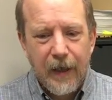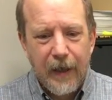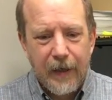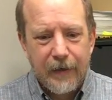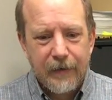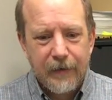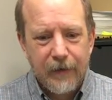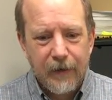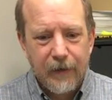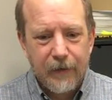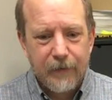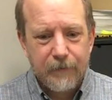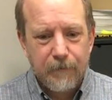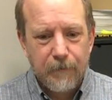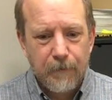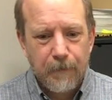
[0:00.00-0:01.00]
And
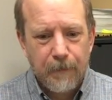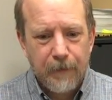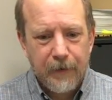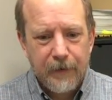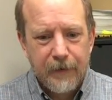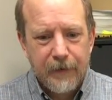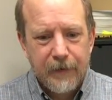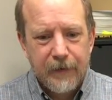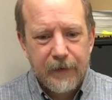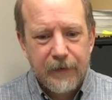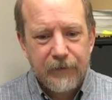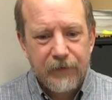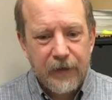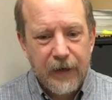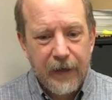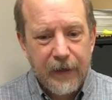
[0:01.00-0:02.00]

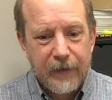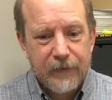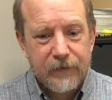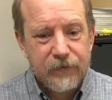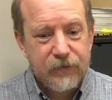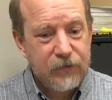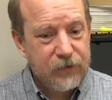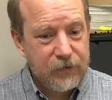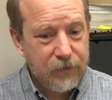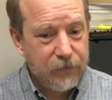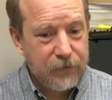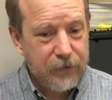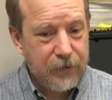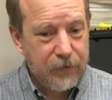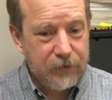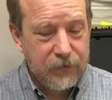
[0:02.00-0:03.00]
if it had 6 other
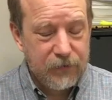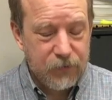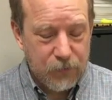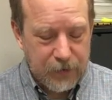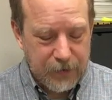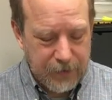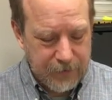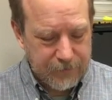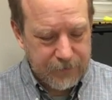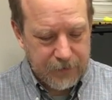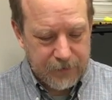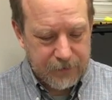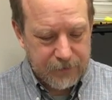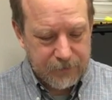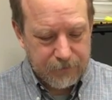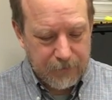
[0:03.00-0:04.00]
characters, we could have
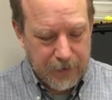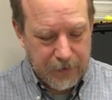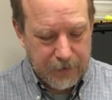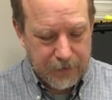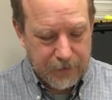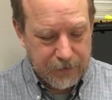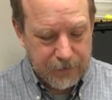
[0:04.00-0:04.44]
like my